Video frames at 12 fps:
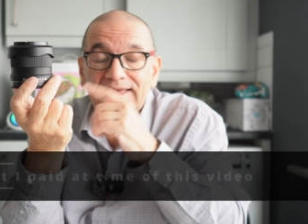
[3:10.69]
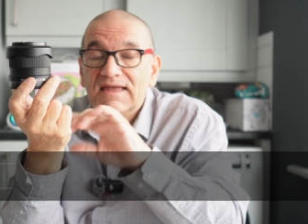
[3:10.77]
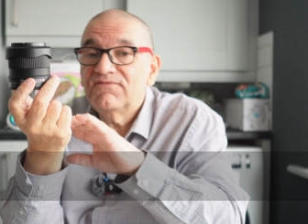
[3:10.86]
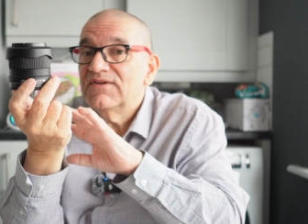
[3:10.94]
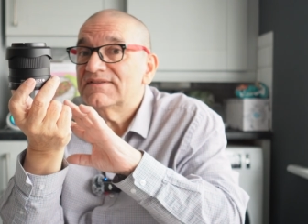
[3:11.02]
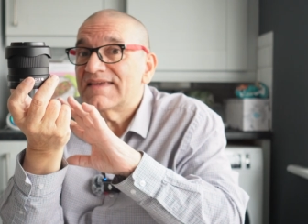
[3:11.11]

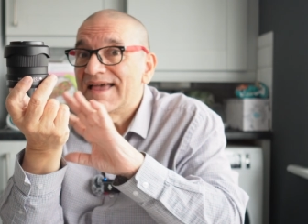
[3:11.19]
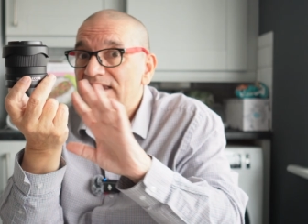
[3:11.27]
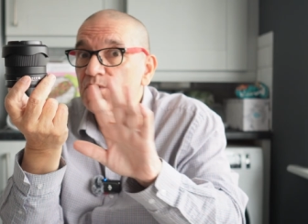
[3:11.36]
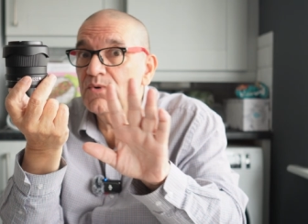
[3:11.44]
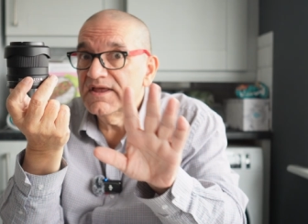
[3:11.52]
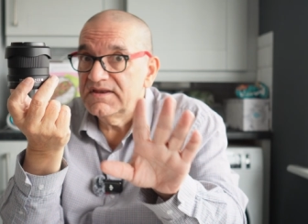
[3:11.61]
if it's
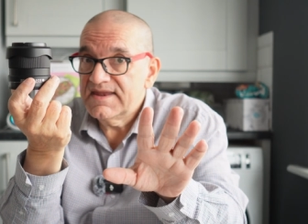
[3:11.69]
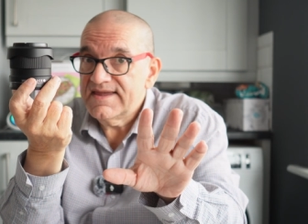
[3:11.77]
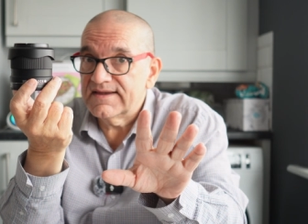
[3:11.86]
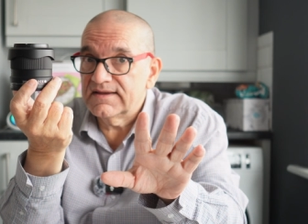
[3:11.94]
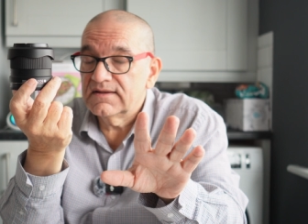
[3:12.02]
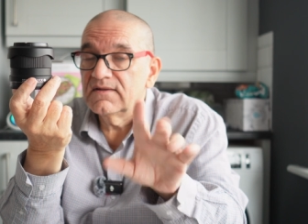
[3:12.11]
anywhere
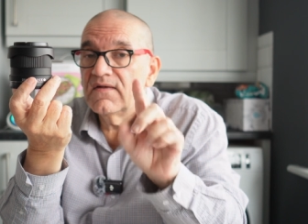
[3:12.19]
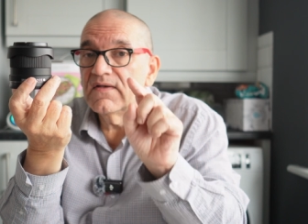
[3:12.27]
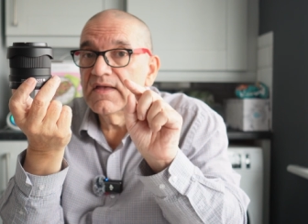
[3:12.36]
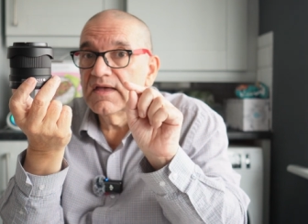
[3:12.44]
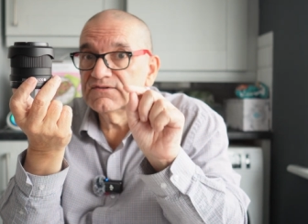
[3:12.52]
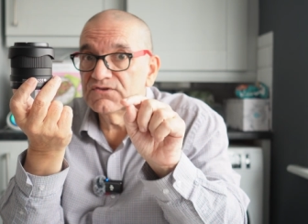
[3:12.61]
near
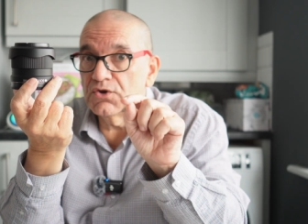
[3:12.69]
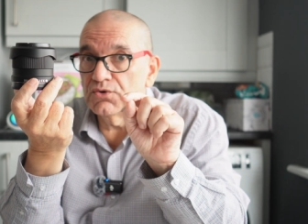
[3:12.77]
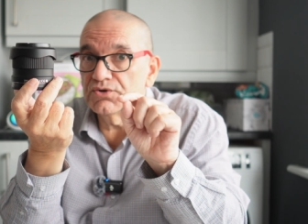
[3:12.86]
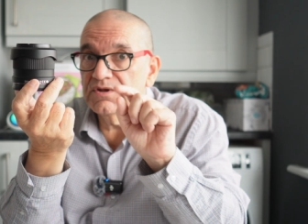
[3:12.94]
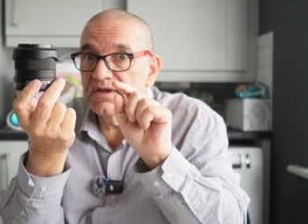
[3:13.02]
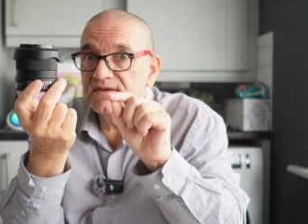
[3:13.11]
as
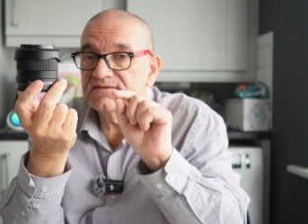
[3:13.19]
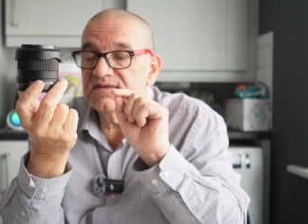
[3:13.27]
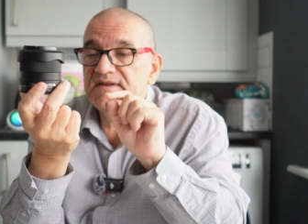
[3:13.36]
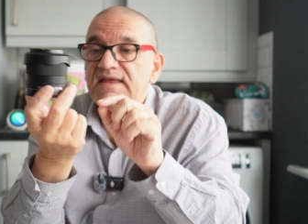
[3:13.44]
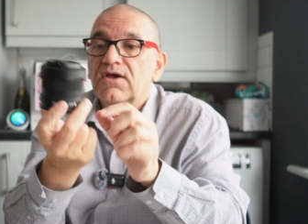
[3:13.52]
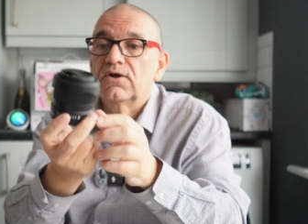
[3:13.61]
good as the
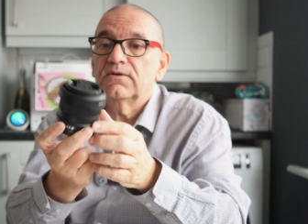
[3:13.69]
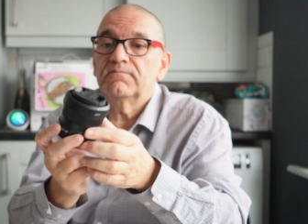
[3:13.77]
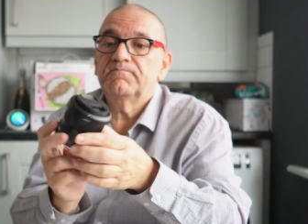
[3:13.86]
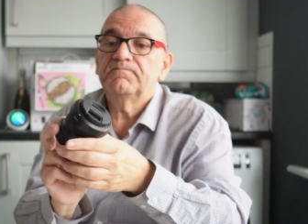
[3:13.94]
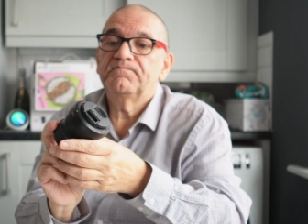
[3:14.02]
Nikon.